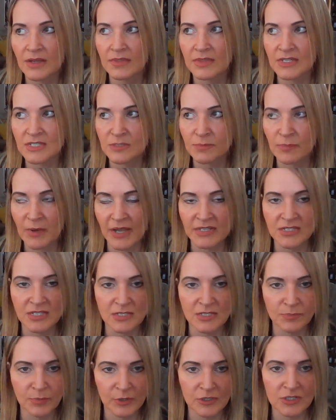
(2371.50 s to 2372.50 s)
this
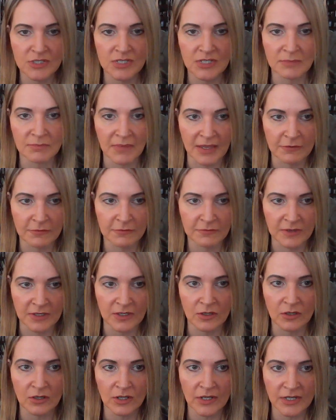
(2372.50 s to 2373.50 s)
Pisces person may
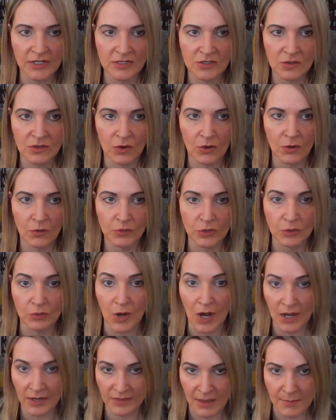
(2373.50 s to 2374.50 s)
feel as though you
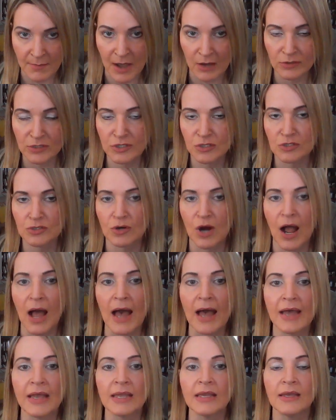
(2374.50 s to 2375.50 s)
hung them out to
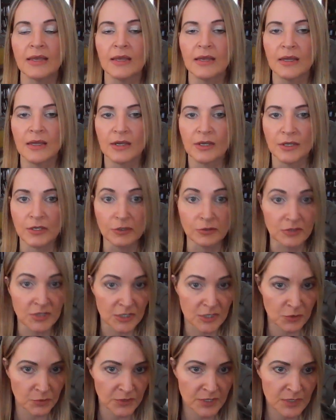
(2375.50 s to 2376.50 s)
dry, you
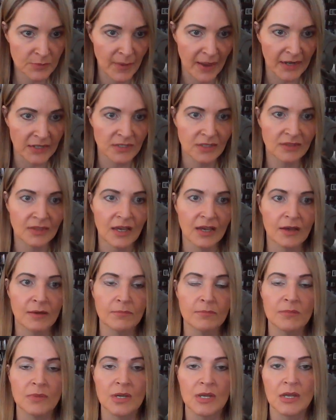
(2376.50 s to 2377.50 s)
disrespected
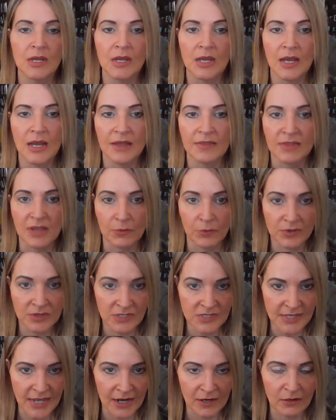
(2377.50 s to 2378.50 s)
them, they were
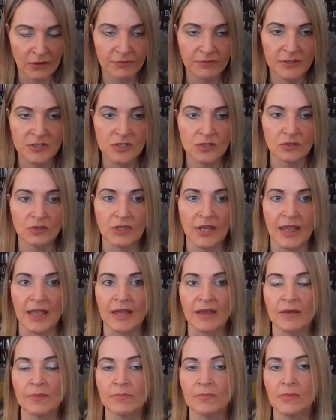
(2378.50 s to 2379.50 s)
the sacrificial
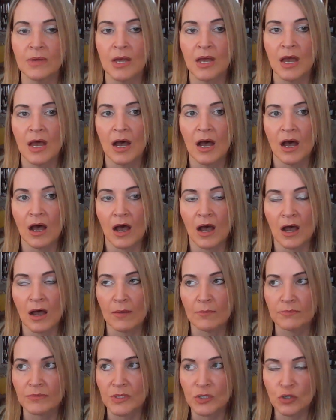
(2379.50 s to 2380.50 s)
lamb.
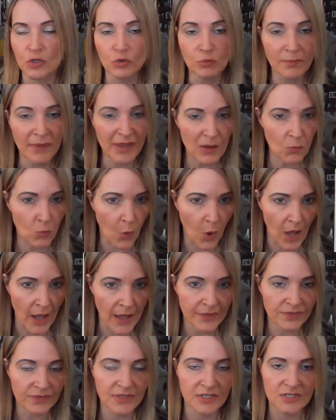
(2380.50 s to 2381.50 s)
Um, you may
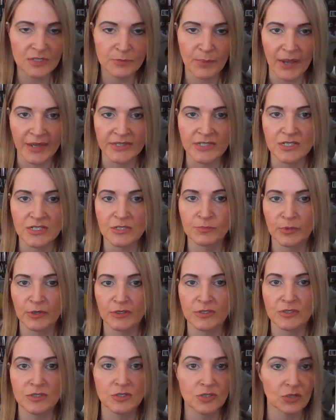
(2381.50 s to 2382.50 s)
want this Pisces
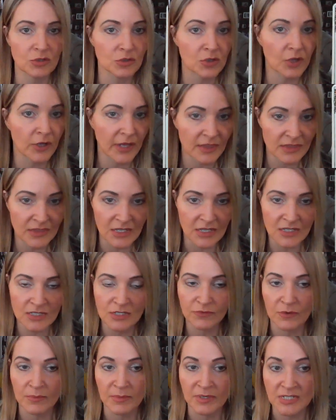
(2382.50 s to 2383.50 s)
person to look at
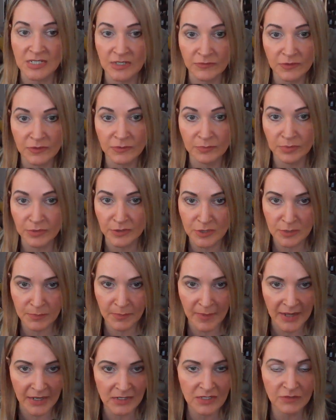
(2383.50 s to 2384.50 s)
things from a different
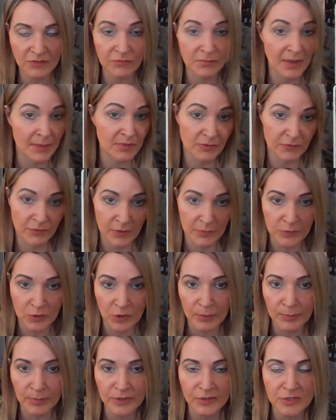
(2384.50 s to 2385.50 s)
perspective, maybe from
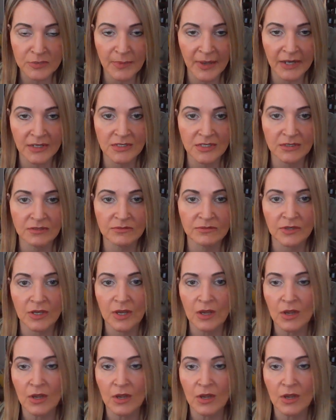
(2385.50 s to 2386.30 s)
your perspective,